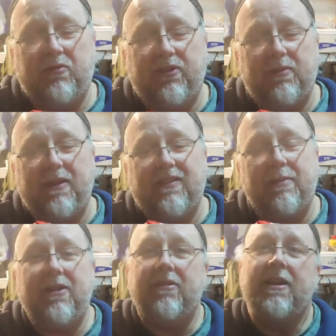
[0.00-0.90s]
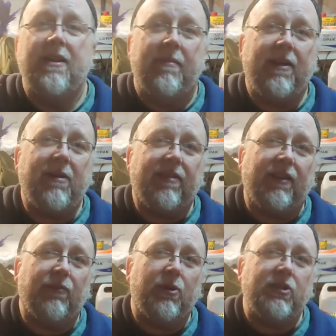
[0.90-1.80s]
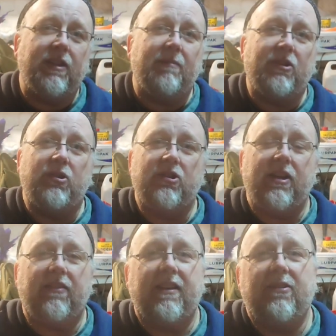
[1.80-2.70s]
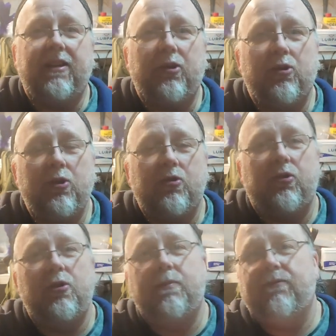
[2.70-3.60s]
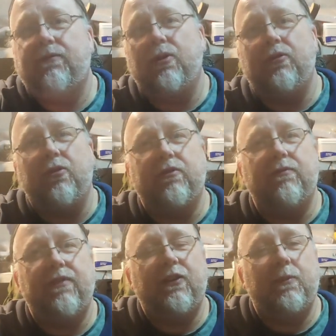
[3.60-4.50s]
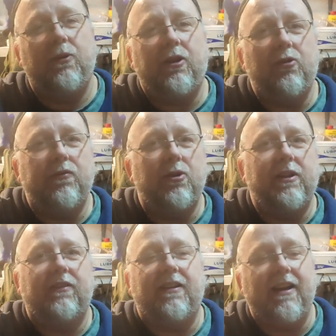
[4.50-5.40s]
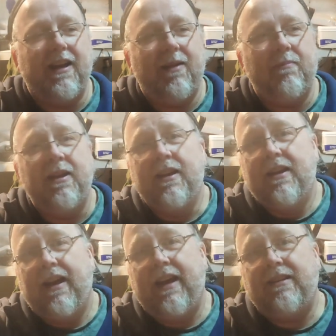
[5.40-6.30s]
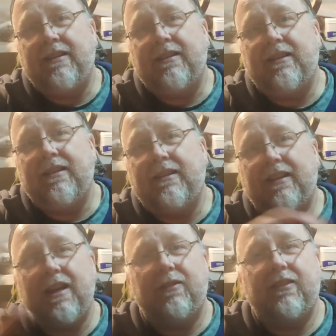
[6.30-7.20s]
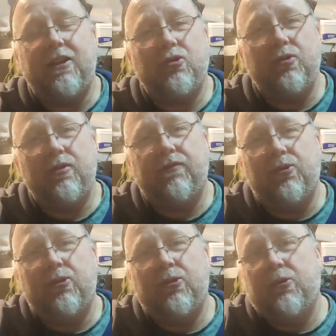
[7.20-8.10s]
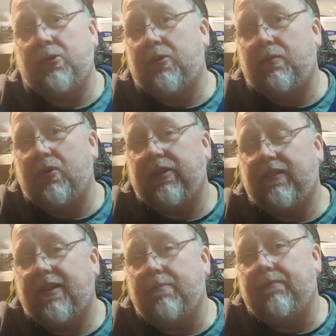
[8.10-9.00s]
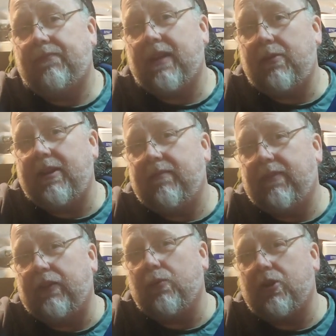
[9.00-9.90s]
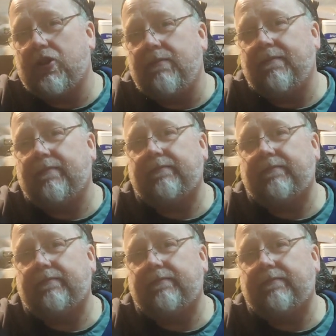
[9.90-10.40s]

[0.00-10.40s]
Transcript: good for messing about. Anyway, thanks for watching. Make sure you check us out here on YouTube, follow us over on Facebook and over on Instagram, and yeah, stay tuned for more things to come. Anyway, thanks for watching.